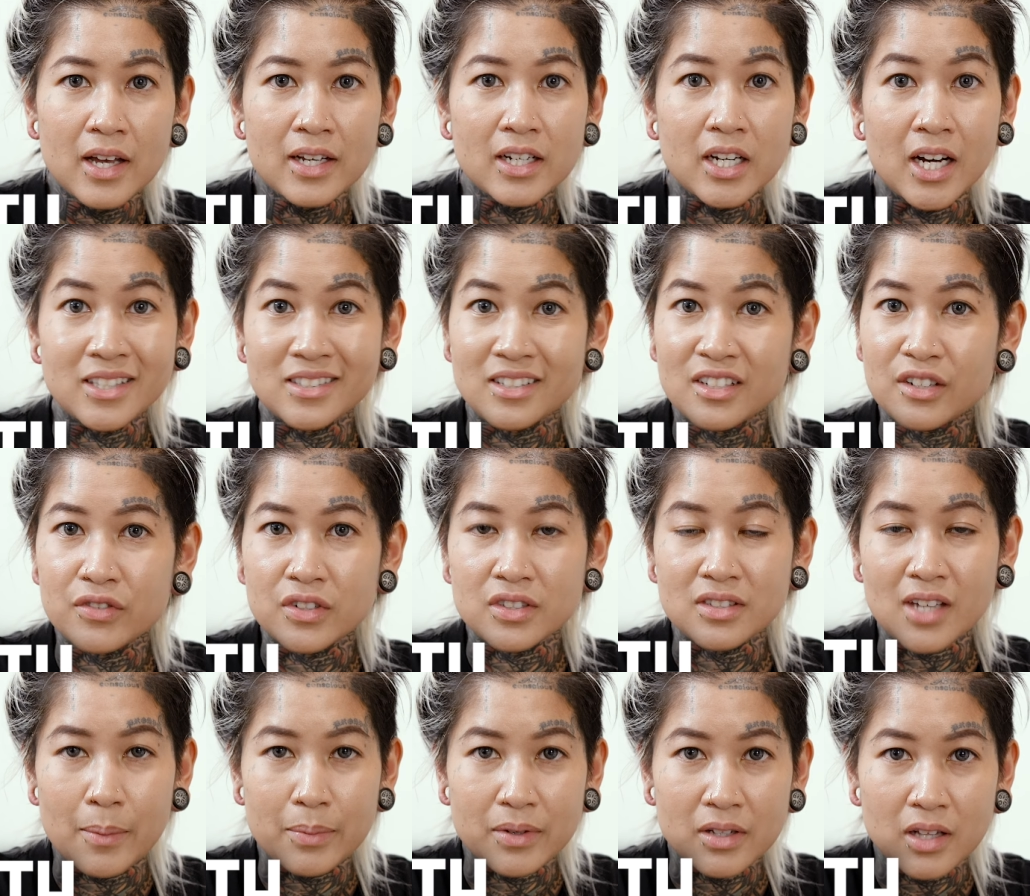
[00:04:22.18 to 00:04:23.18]
cuts a
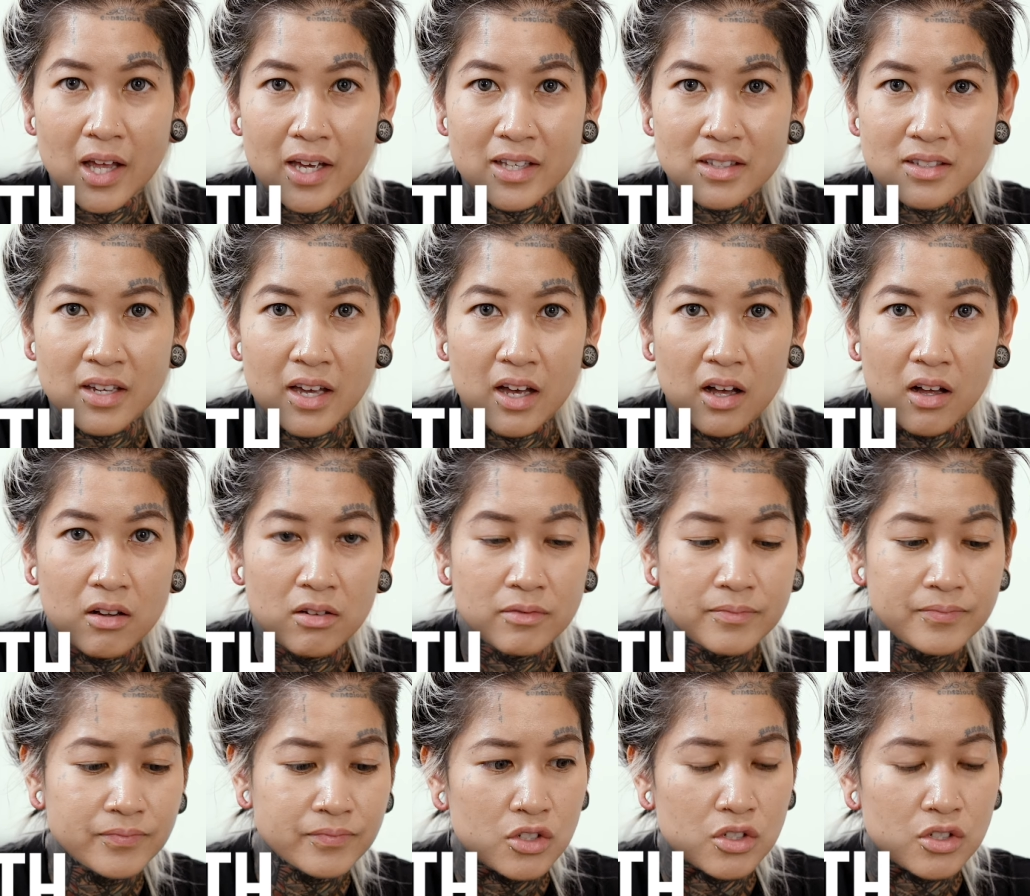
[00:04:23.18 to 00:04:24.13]
different type of clientele.